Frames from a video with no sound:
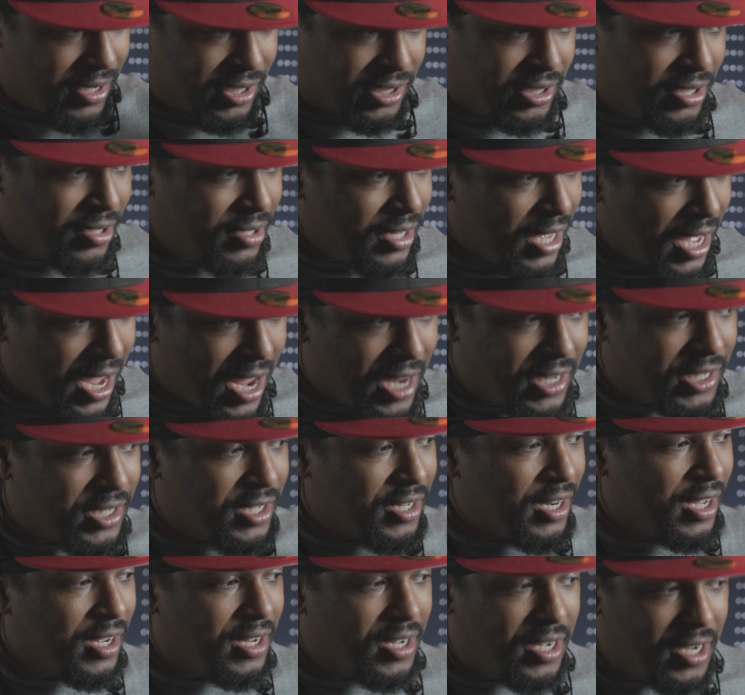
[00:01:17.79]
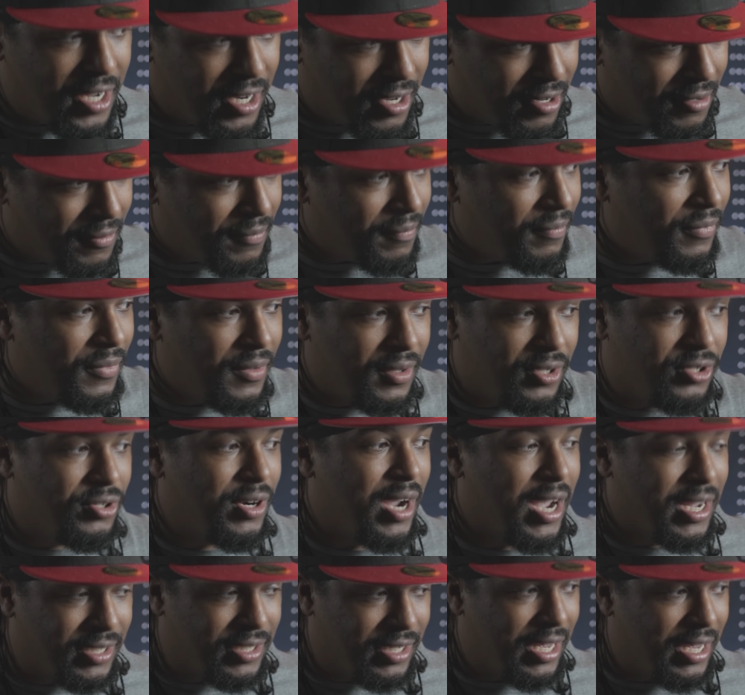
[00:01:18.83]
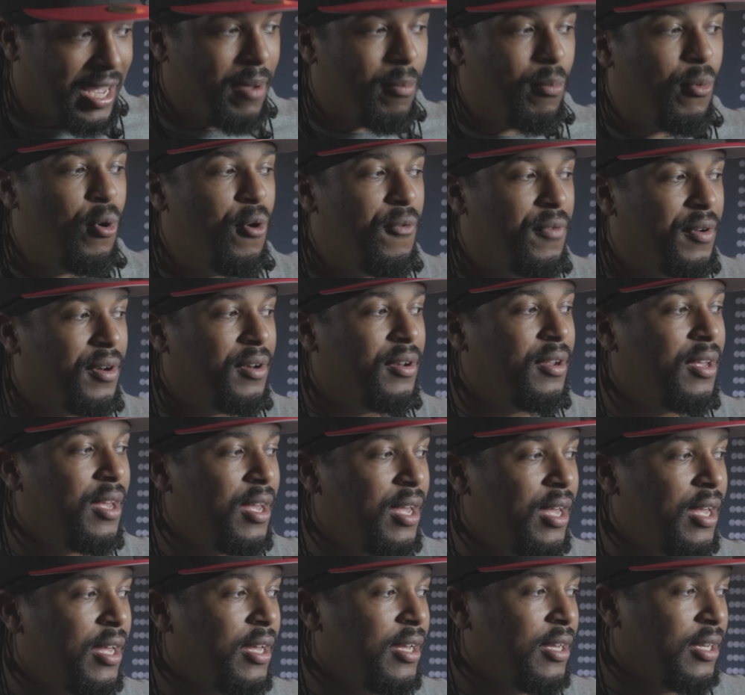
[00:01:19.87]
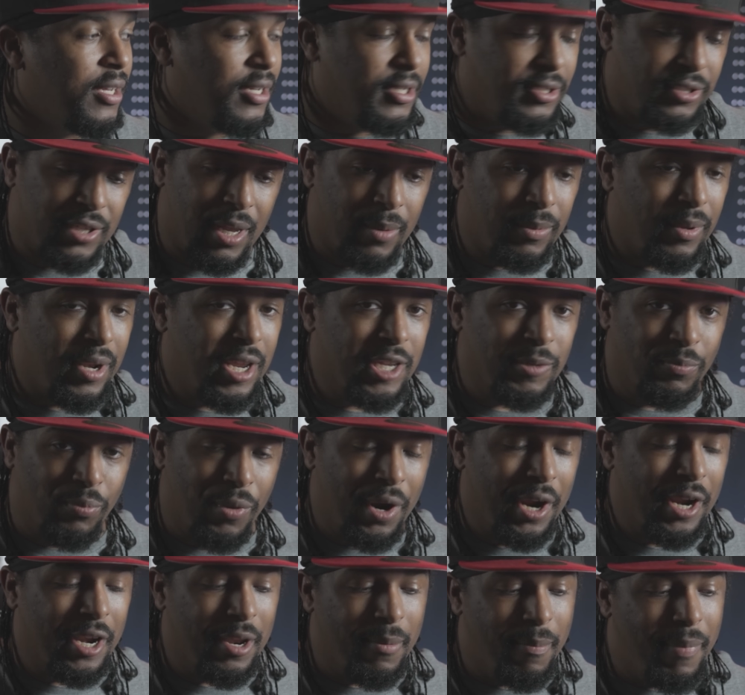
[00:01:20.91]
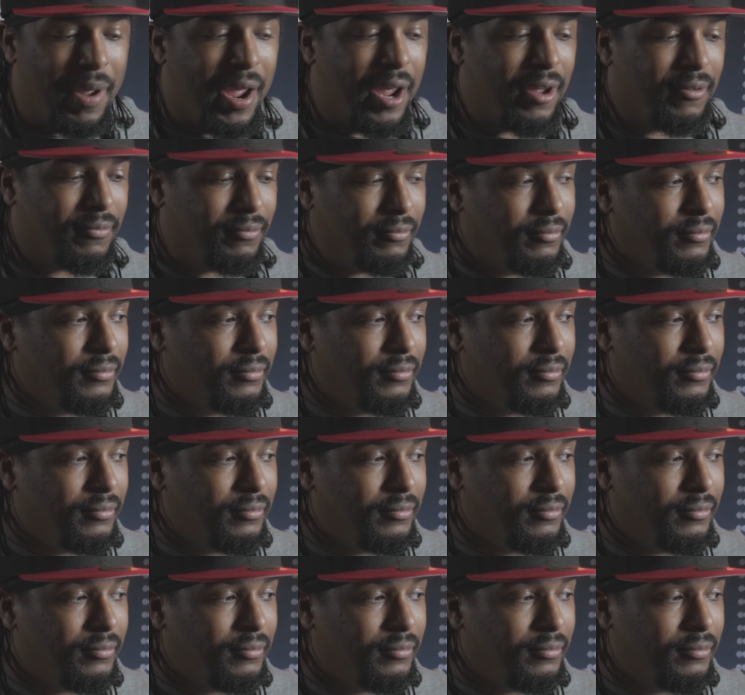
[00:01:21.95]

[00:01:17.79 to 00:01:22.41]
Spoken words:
little engine that couldn't tries to get moving, something is bringing it back.